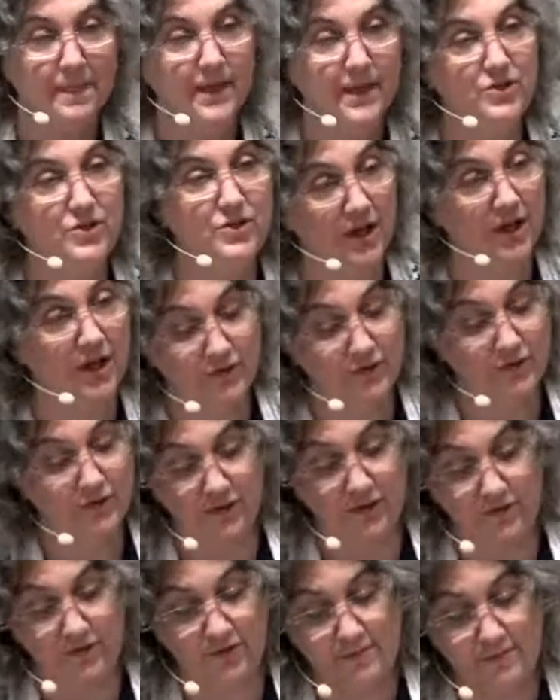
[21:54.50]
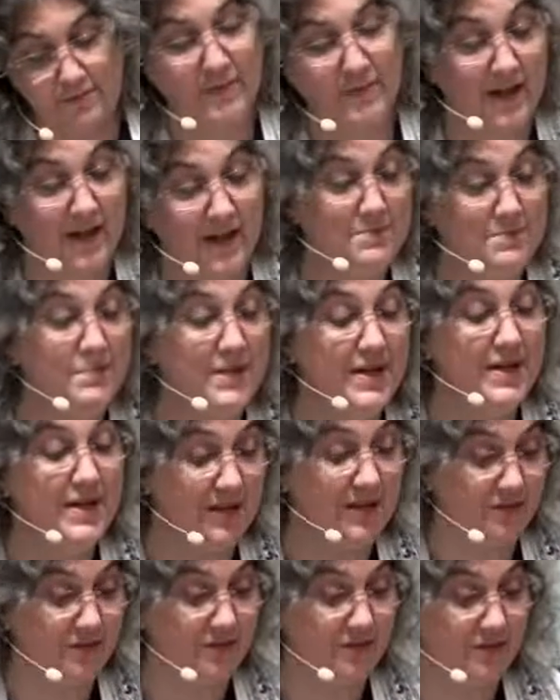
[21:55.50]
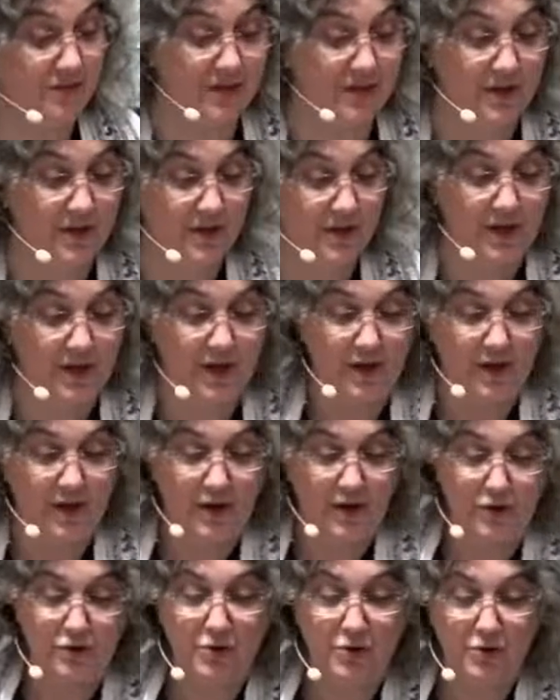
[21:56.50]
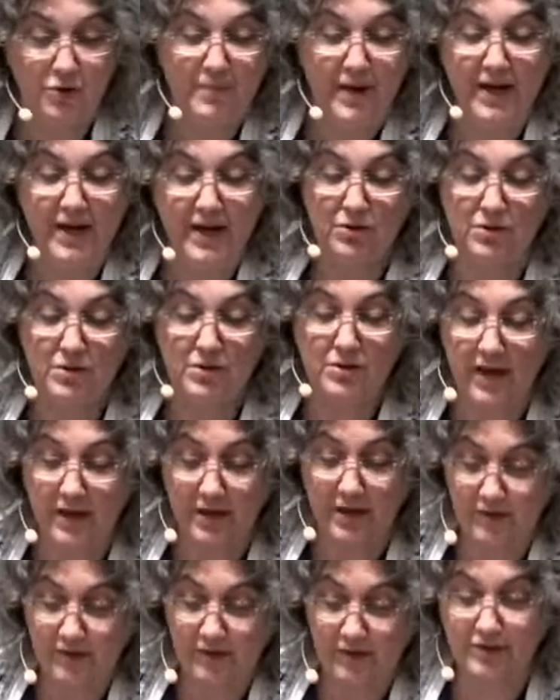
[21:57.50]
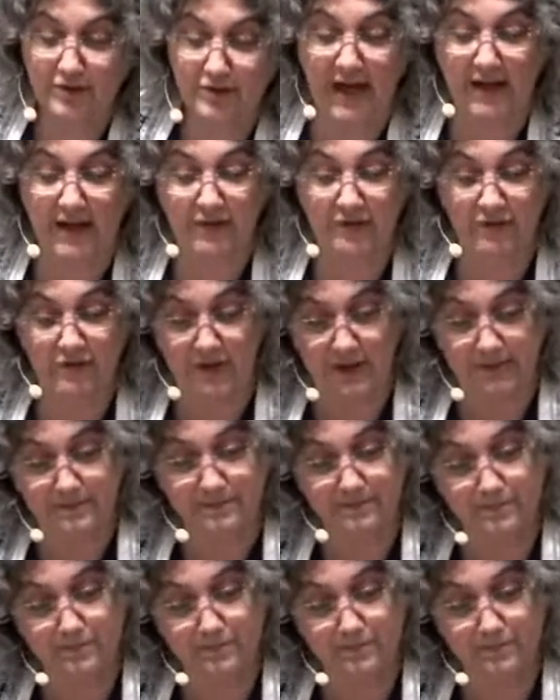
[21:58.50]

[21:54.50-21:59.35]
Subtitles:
justice, and peace. Your might, O God, is everlasting.